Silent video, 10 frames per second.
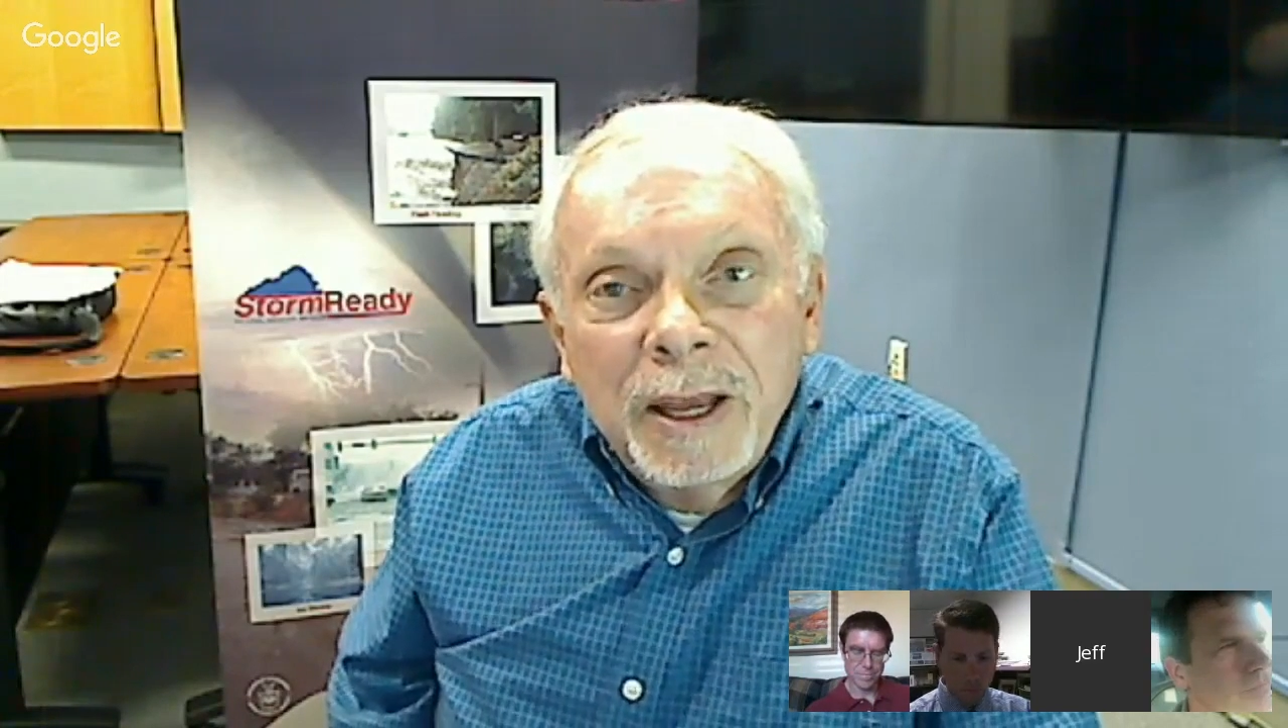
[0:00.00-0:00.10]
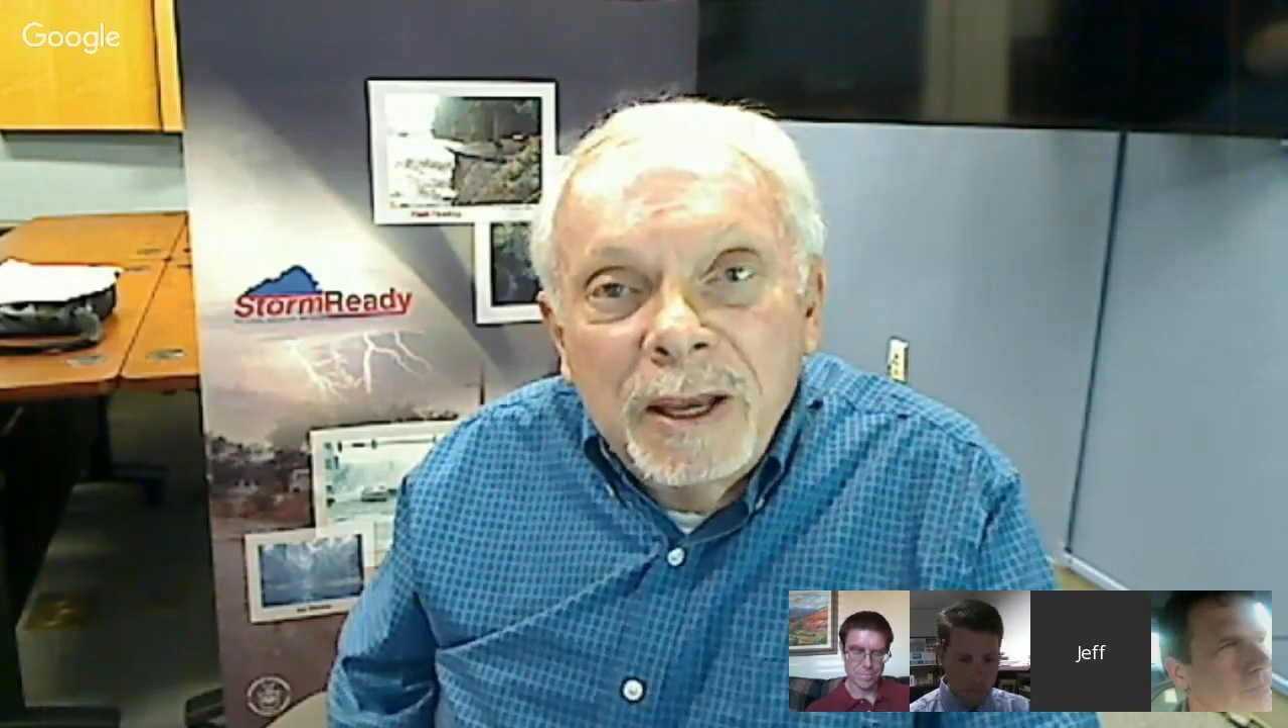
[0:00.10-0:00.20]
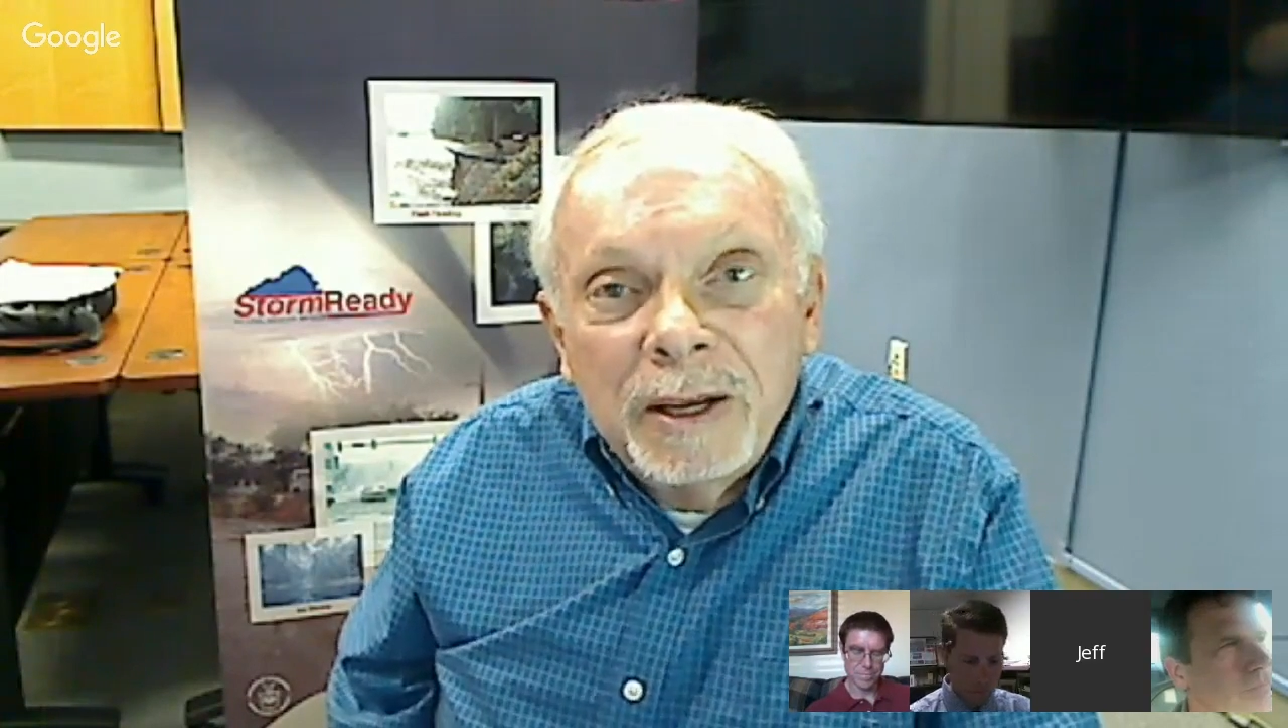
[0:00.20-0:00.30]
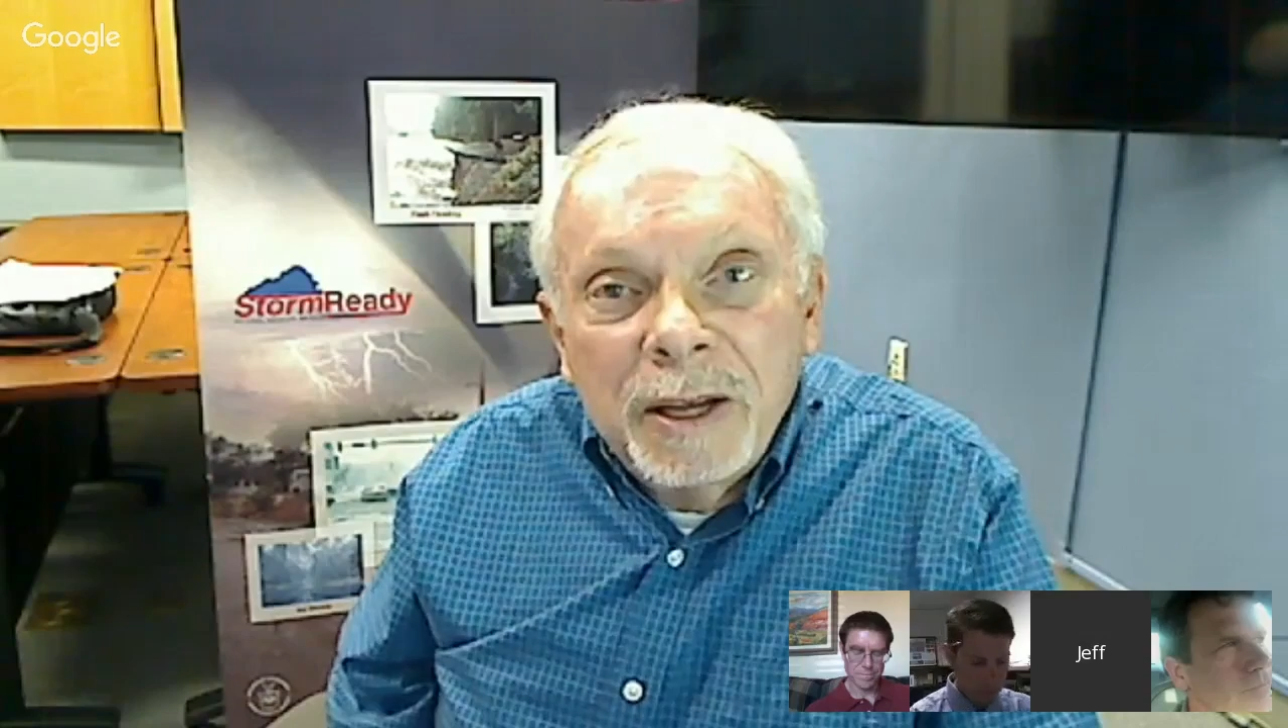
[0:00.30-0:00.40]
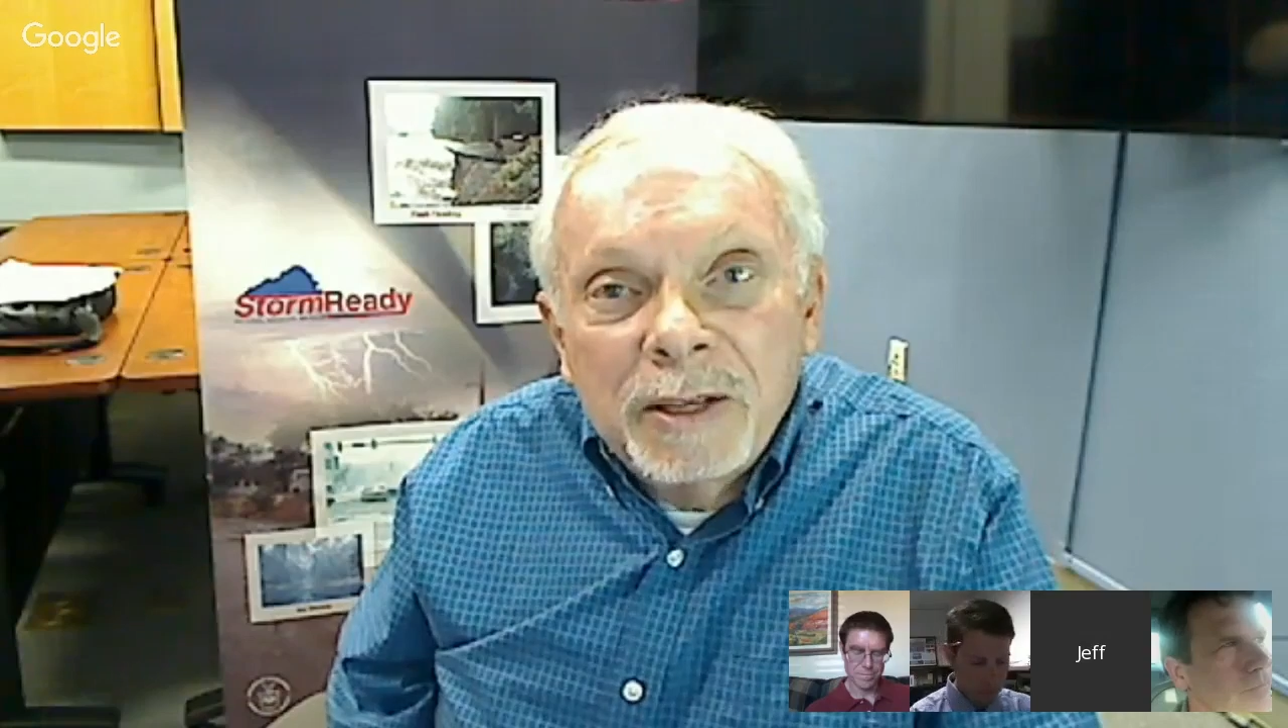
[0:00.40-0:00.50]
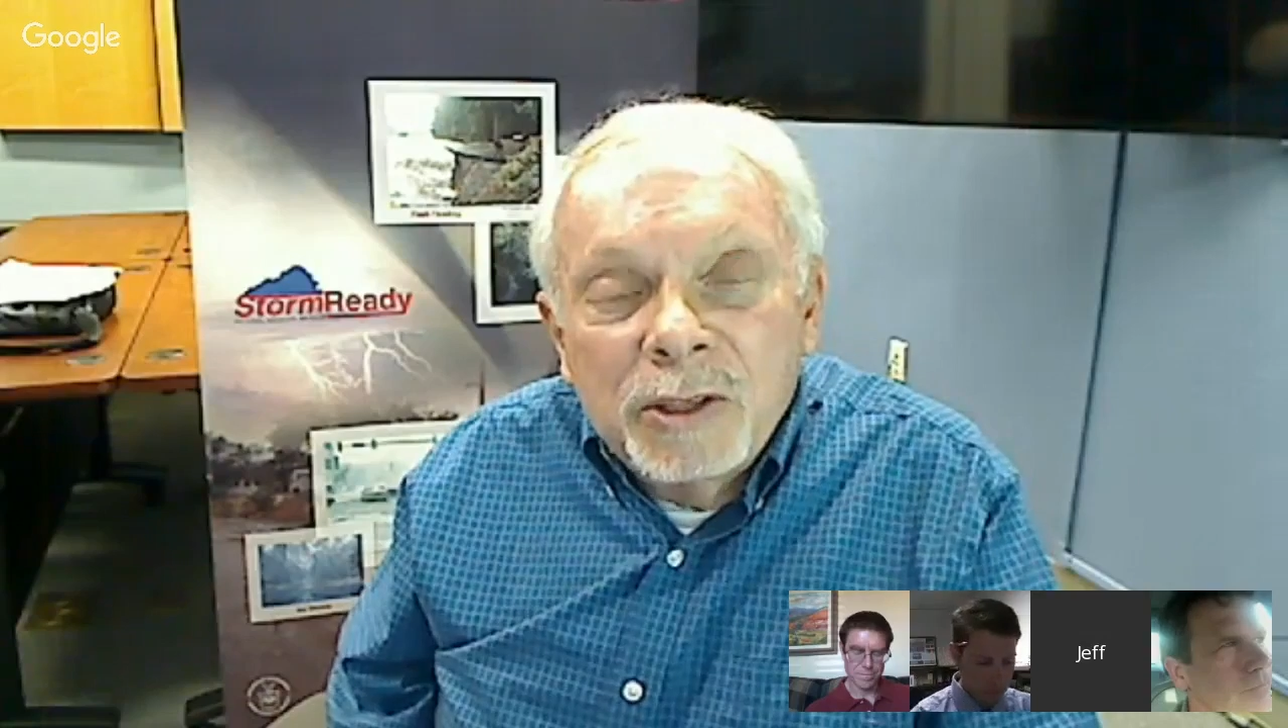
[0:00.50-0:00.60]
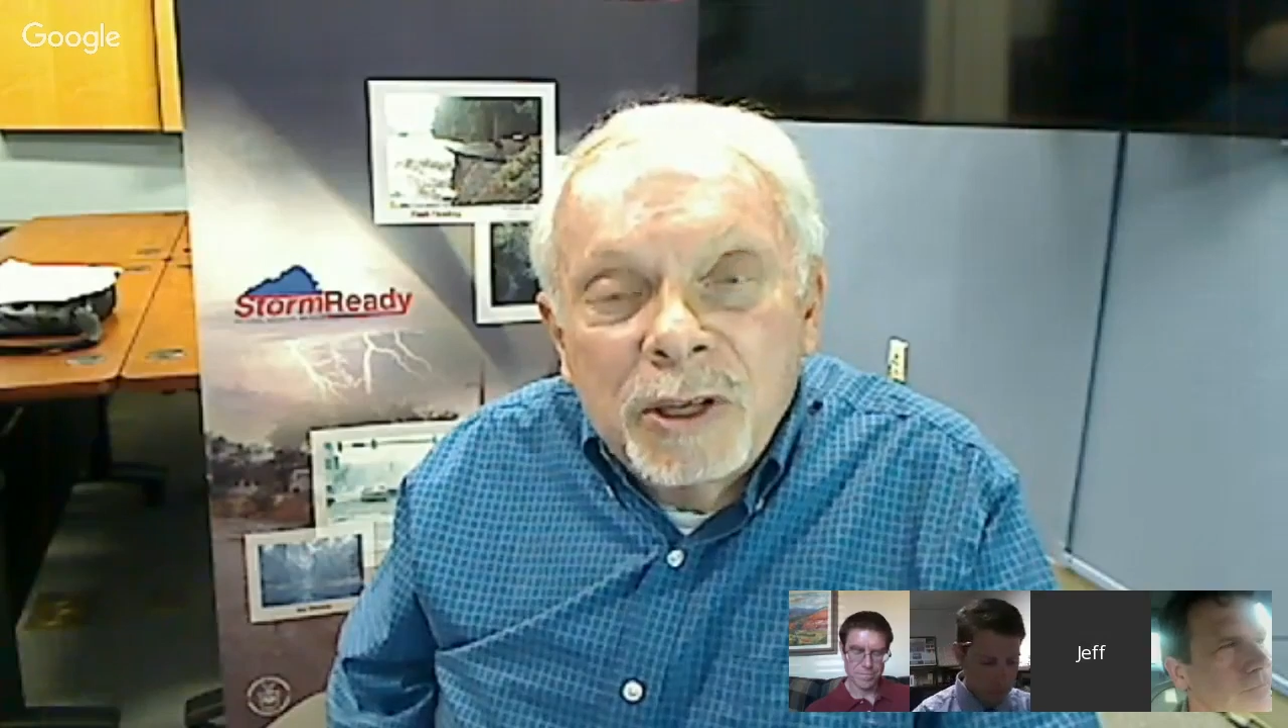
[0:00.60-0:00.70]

and as